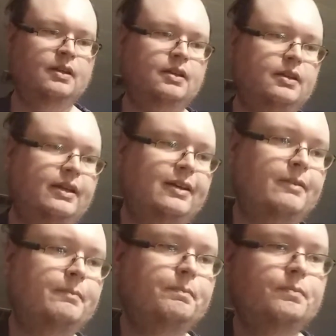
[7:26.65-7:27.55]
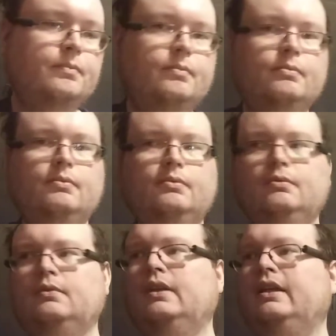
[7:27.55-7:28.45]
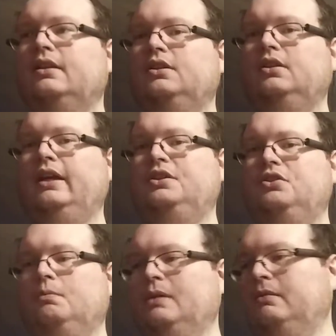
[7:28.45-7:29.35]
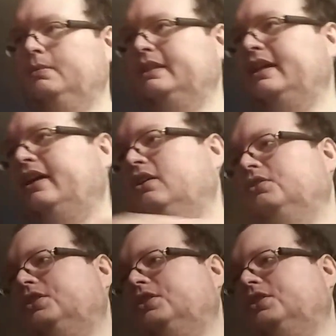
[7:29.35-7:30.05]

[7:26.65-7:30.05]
Now, as you can probably tell just